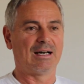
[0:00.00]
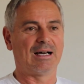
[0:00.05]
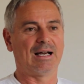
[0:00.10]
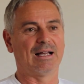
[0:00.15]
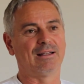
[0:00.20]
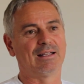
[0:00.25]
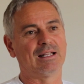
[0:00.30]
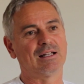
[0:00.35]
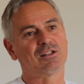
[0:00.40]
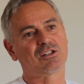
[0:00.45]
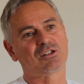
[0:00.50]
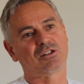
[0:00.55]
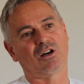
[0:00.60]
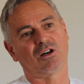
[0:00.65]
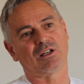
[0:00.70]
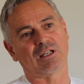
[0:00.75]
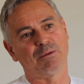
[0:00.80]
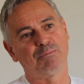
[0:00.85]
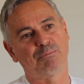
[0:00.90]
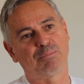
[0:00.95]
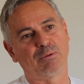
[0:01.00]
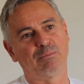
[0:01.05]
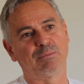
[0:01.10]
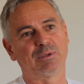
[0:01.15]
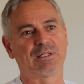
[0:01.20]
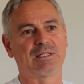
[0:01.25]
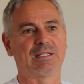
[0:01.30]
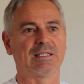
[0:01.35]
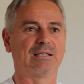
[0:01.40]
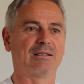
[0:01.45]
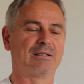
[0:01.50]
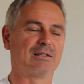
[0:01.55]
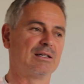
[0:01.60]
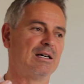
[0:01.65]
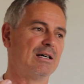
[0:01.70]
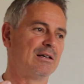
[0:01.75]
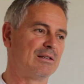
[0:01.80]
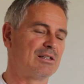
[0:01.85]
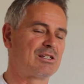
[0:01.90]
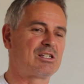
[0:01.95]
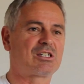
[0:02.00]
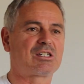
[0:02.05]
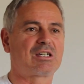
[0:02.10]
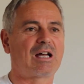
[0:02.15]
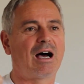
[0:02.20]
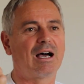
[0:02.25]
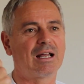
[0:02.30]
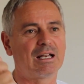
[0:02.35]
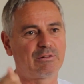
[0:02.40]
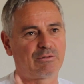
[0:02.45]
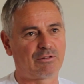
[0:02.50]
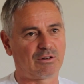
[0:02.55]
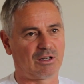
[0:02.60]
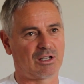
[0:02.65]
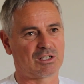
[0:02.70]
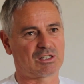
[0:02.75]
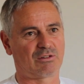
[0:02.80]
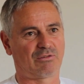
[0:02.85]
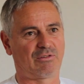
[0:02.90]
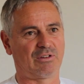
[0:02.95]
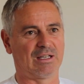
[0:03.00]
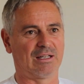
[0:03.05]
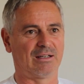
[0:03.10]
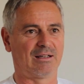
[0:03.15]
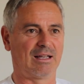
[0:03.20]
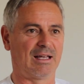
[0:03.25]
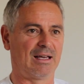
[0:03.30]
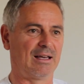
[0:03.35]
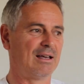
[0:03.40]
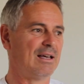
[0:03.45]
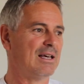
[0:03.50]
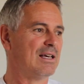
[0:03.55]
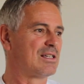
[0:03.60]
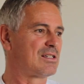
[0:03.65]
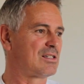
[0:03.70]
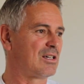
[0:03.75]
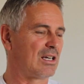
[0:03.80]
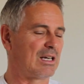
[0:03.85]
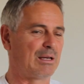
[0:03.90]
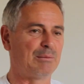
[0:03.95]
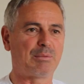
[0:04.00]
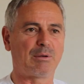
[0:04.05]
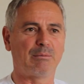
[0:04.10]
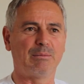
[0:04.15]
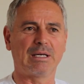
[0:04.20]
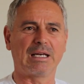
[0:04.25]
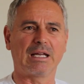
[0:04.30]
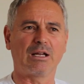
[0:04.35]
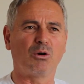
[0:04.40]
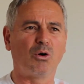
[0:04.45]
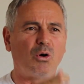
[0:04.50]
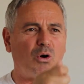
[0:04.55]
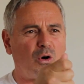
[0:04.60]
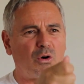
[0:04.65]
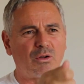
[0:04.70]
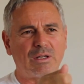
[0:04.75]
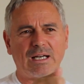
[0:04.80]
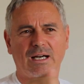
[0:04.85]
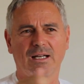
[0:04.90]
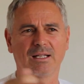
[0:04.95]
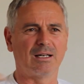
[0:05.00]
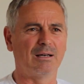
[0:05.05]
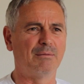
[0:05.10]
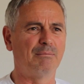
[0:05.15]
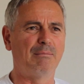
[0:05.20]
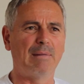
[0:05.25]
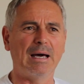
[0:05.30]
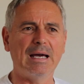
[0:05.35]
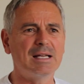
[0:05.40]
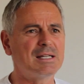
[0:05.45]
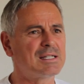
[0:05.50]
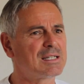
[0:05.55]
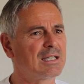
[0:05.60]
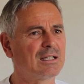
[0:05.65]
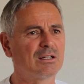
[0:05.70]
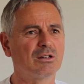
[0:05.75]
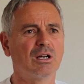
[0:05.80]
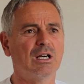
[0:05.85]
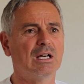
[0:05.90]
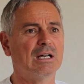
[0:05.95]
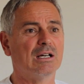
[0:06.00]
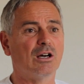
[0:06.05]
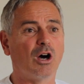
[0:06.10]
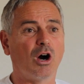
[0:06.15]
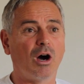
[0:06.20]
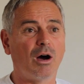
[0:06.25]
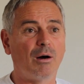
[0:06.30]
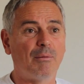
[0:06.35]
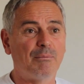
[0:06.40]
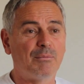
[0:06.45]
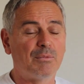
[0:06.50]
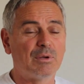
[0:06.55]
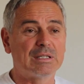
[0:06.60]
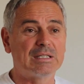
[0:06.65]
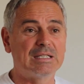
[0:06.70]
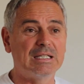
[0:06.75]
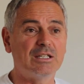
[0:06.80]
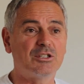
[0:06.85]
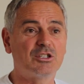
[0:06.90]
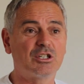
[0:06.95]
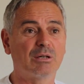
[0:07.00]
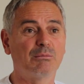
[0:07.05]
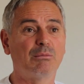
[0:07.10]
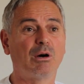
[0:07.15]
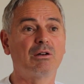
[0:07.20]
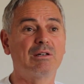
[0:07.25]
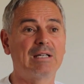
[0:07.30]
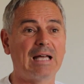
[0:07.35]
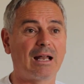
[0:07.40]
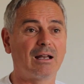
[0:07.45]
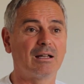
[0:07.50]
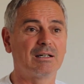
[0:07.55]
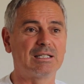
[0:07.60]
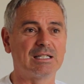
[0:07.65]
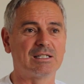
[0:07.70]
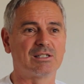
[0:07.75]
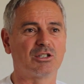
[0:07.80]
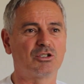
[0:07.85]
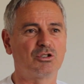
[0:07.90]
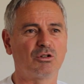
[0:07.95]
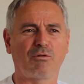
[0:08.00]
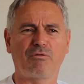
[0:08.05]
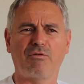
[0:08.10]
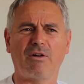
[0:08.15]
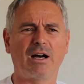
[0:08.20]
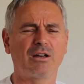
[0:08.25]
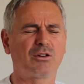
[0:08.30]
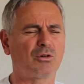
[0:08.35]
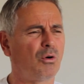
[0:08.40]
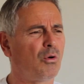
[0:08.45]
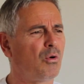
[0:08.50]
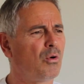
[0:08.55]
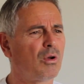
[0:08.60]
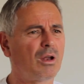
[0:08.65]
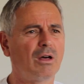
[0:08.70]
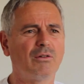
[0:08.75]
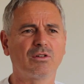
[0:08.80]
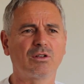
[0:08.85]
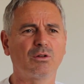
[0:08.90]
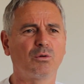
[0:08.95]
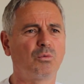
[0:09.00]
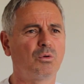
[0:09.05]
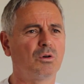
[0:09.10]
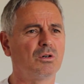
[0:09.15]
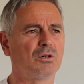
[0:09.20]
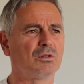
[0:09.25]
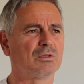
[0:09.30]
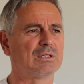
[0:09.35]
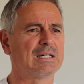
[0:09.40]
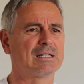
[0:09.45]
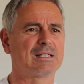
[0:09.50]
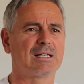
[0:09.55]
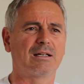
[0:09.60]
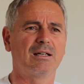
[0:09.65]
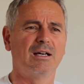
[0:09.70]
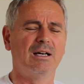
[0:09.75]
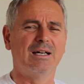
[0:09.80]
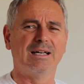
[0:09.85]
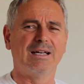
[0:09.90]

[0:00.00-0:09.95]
and then start implementing the Steiner philosophy in there, start implementing all the other amazing teaching modalities that you'll find all over the world. There's that